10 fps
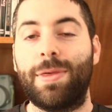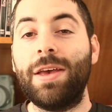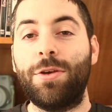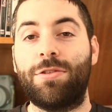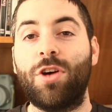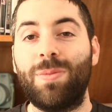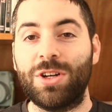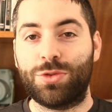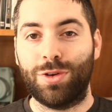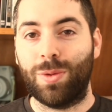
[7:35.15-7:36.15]
Thank you so
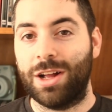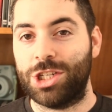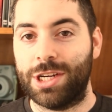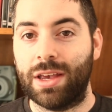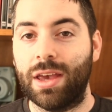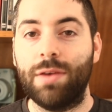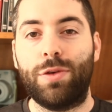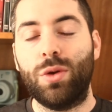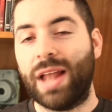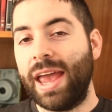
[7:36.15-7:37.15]
much for watching.
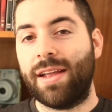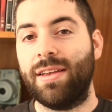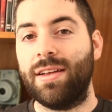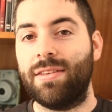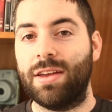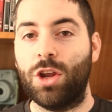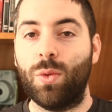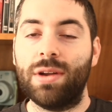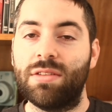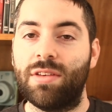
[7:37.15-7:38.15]
If you liked it and you
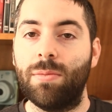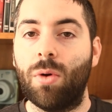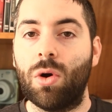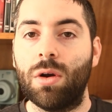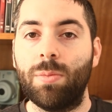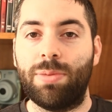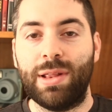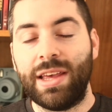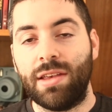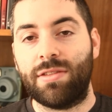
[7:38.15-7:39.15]
want to see more,
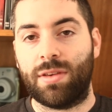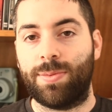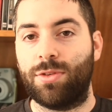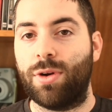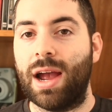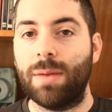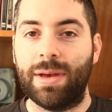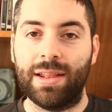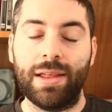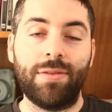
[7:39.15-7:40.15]
please subscribe
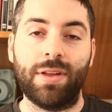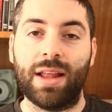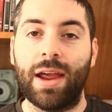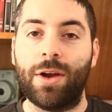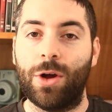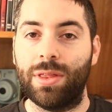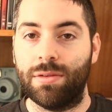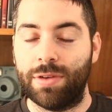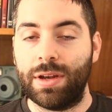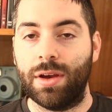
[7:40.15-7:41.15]
and leave a like on
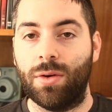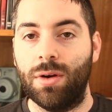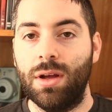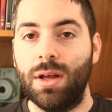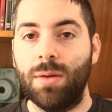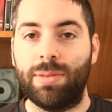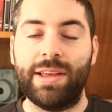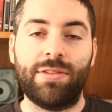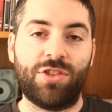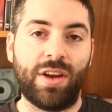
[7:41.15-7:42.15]
the video.
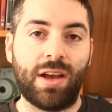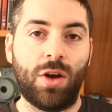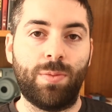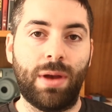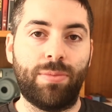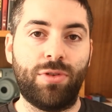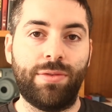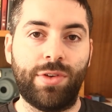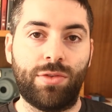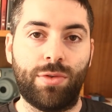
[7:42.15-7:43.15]
Please check out my
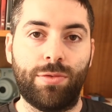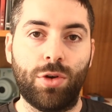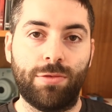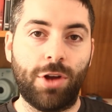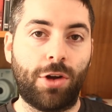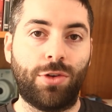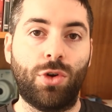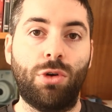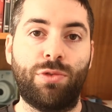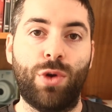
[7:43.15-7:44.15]
previous review of Dr.
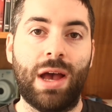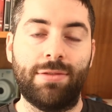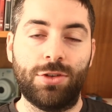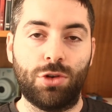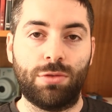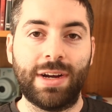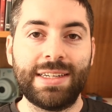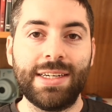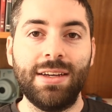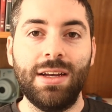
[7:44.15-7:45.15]
No if you haven't
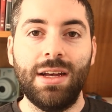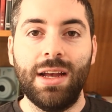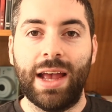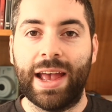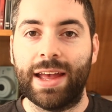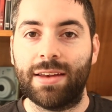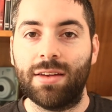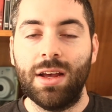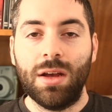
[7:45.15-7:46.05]
already, and